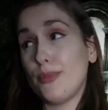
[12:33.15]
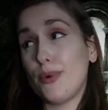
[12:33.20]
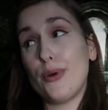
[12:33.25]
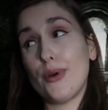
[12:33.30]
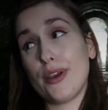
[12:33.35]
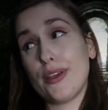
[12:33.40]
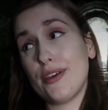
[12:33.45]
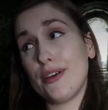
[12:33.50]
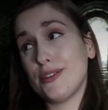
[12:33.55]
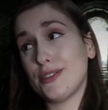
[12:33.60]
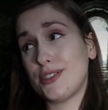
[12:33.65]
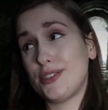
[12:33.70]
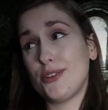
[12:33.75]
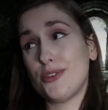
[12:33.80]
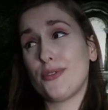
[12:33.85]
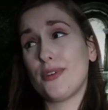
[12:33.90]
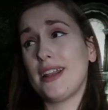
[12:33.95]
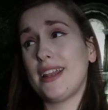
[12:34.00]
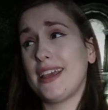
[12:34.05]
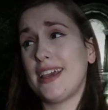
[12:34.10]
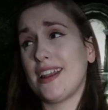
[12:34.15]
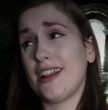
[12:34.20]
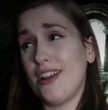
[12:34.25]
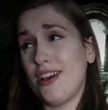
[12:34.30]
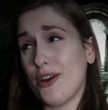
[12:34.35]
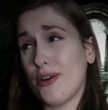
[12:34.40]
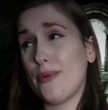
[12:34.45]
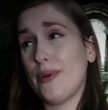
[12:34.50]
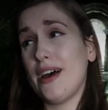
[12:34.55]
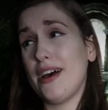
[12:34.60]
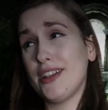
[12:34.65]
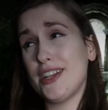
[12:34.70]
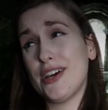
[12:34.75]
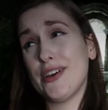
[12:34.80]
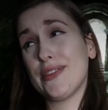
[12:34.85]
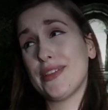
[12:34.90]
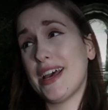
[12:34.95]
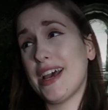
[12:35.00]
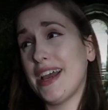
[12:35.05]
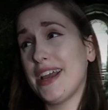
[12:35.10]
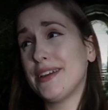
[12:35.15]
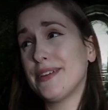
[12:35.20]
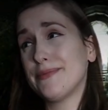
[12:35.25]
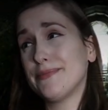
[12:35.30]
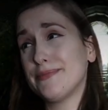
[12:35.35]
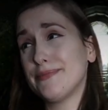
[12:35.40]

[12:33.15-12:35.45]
Boy, those two really get along well, don't they?